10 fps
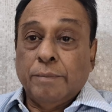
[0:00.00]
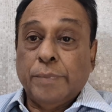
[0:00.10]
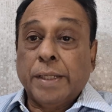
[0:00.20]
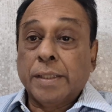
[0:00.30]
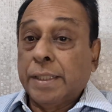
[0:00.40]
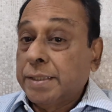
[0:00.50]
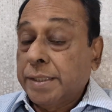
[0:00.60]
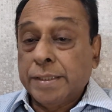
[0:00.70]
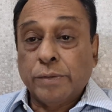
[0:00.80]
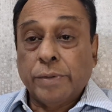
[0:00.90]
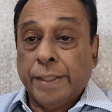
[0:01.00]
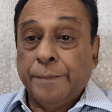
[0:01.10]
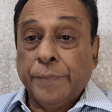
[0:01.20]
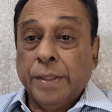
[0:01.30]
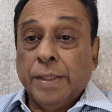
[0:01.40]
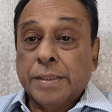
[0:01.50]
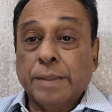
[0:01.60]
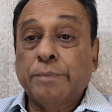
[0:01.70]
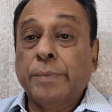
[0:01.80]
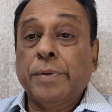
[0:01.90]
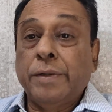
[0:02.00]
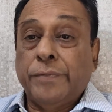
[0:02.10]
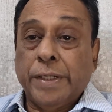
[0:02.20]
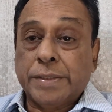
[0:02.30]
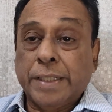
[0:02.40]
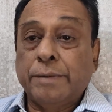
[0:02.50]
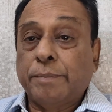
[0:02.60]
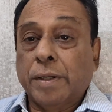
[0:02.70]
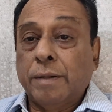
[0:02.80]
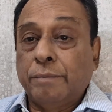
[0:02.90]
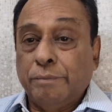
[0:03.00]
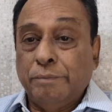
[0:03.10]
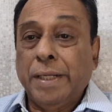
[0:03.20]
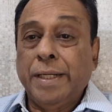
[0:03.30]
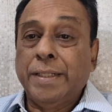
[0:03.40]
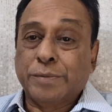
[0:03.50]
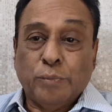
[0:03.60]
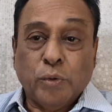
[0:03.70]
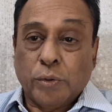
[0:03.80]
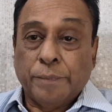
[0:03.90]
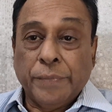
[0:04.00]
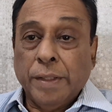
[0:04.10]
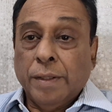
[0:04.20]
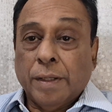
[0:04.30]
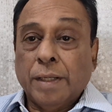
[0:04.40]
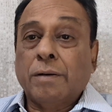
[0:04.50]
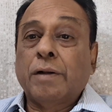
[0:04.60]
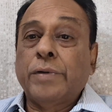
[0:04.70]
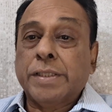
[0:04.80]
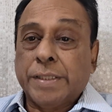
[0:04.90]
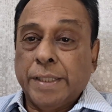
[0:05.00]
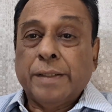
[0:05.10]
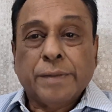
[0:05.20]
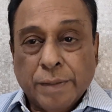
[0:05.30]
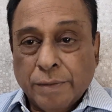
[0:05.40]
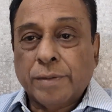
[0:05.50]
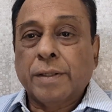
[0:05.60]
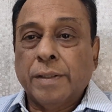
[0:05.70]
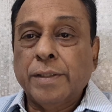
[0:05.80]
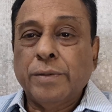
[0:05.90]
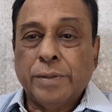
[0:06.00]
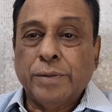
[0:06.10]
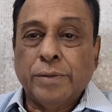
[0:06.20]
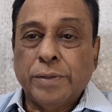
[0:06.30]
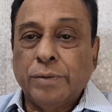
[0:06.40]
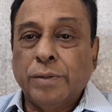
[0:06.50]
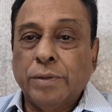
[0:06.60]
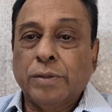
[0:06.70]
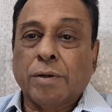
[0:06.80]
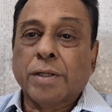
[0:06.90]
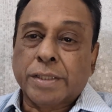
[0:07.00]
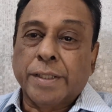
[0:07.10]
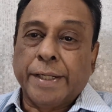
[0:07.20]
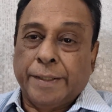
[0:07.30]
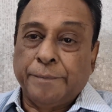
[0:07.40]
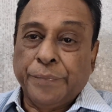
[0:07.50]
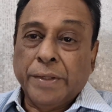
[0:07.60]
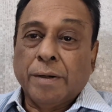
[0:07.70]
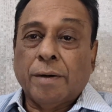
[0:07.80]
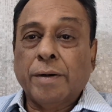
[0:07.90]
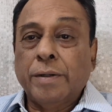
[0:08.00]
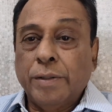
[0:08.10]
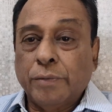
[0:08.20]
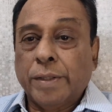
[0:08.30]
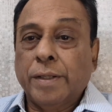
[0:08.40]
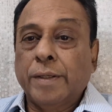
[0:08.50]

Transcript: because that is the reason why some people, if they say a part belly is more, I always say you concentrate on your